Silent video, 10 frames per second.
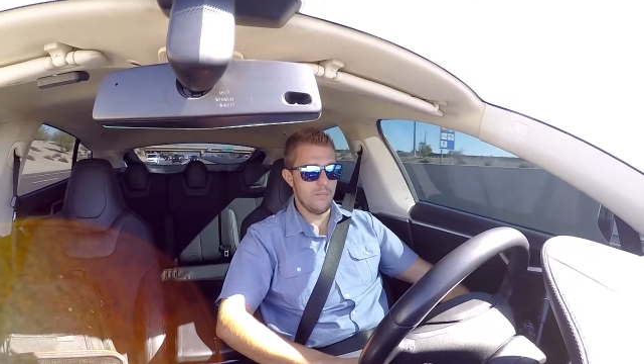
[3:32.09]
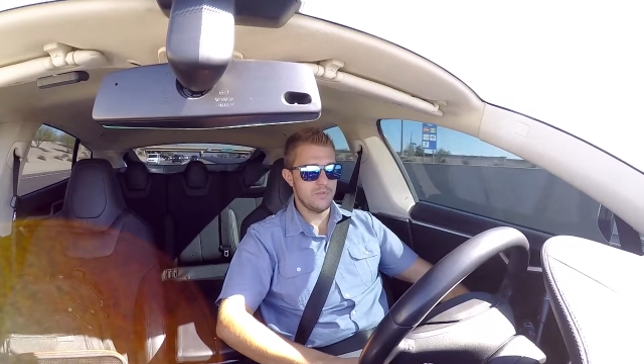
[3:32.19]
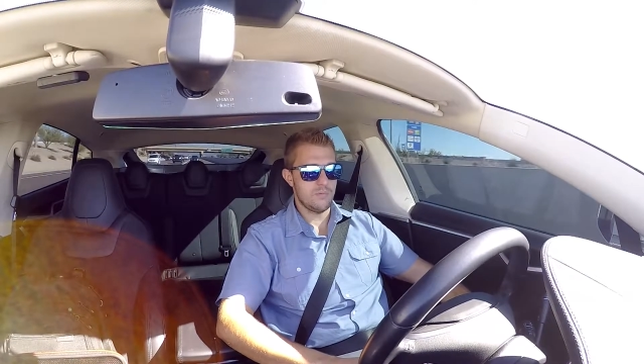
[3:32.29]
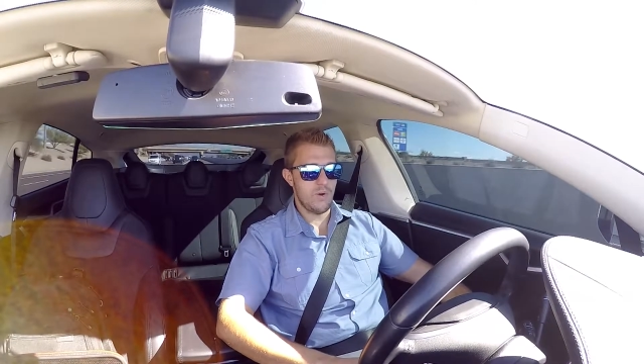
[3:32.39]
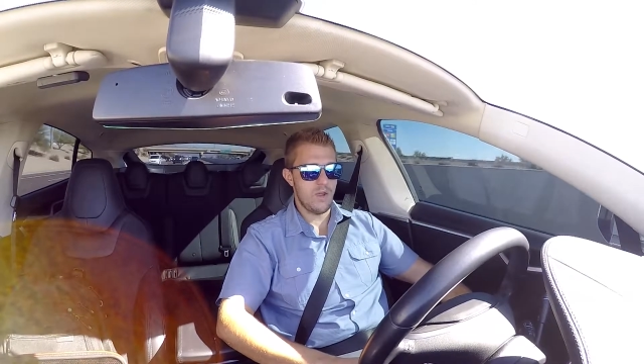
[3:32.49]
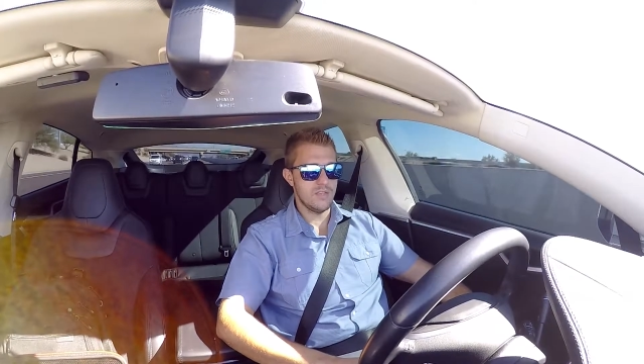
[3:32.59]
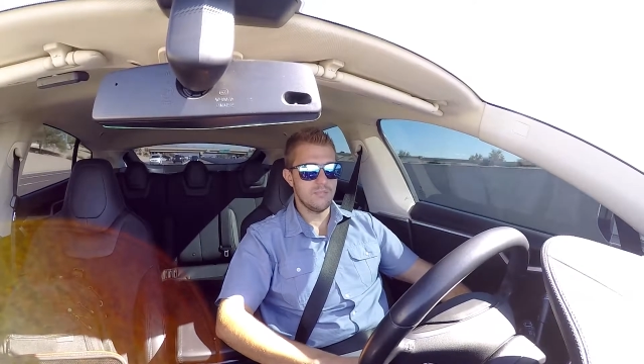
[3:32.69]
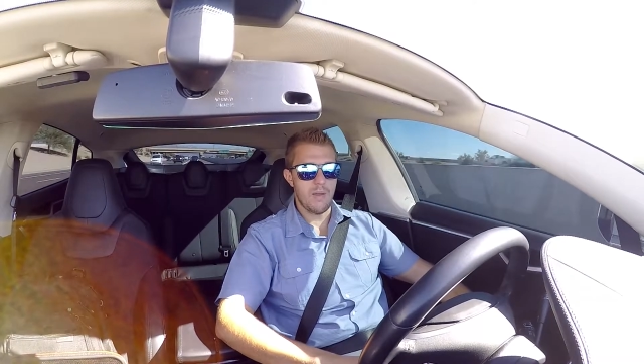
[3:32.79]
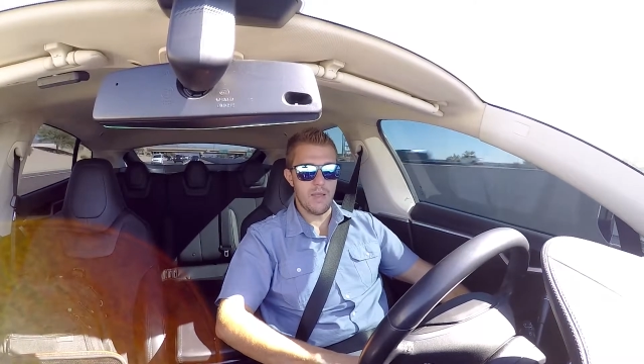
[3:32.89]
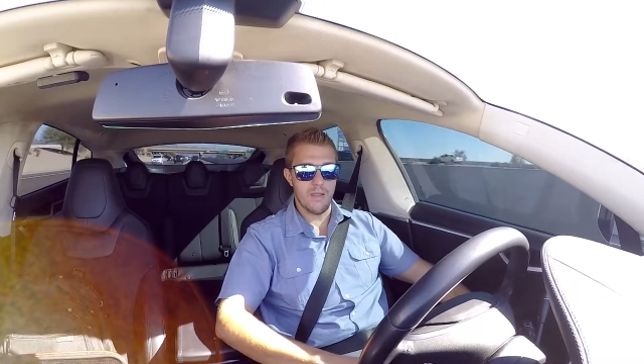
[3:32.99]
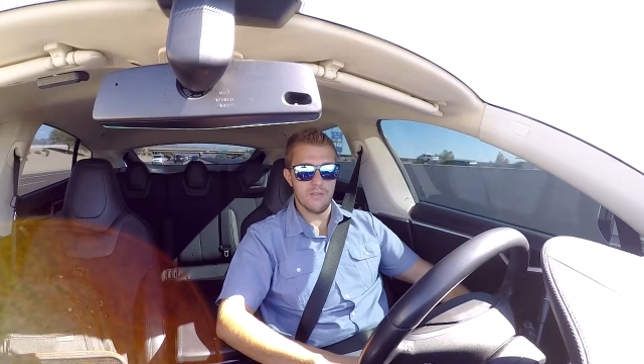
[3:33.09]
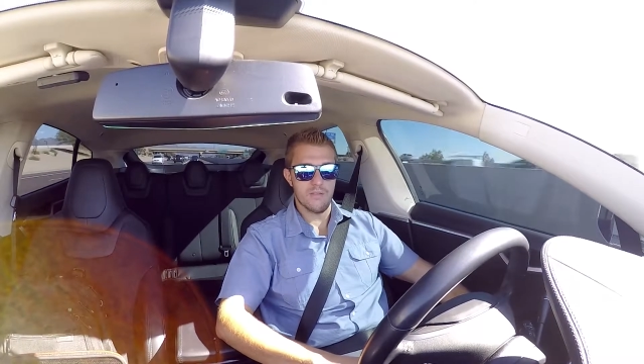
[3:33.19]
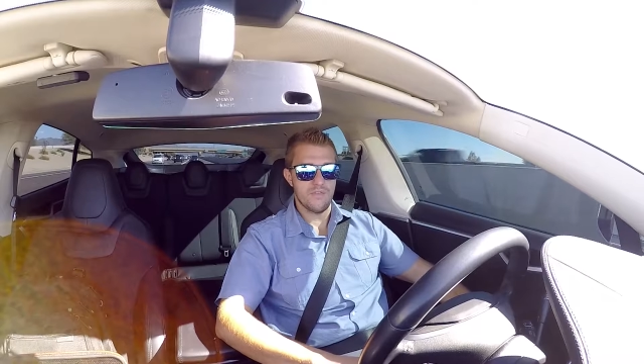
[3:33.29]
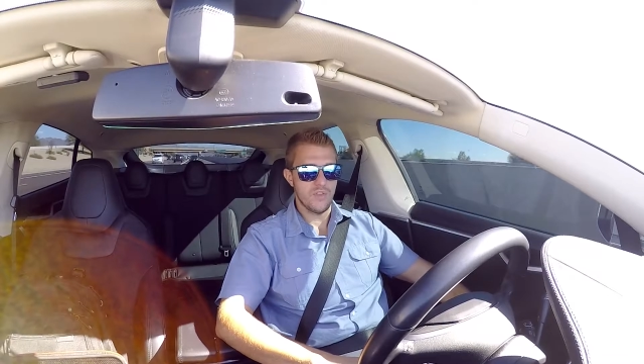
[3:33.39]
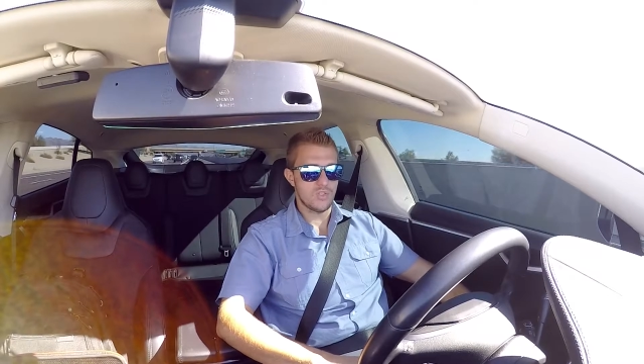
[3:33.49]
I'm surprised by
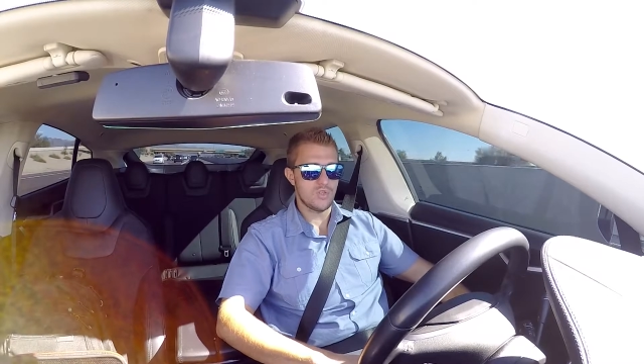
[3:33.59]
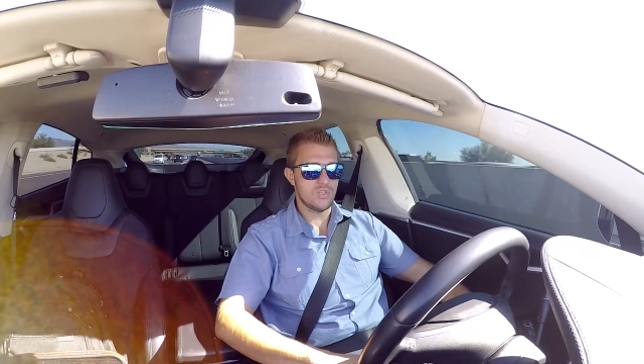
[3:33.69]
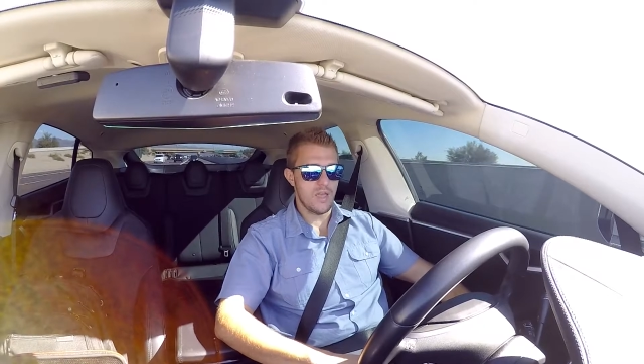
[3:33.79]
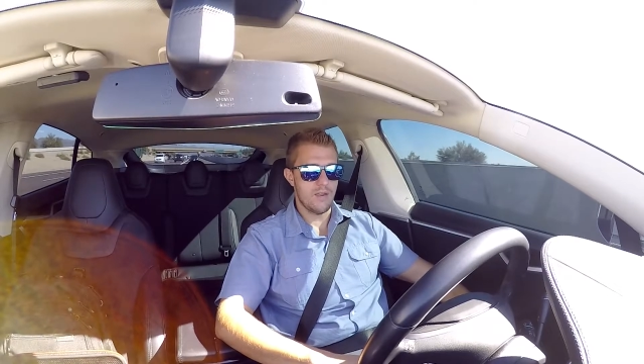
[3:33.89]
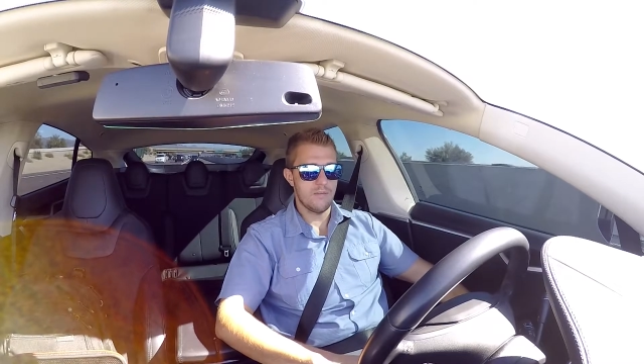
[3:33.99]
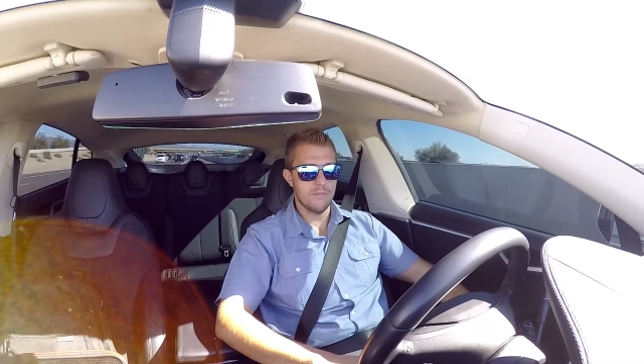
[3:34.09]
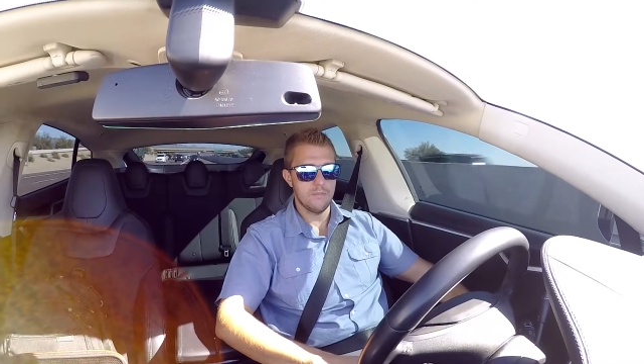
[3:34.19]
the feature set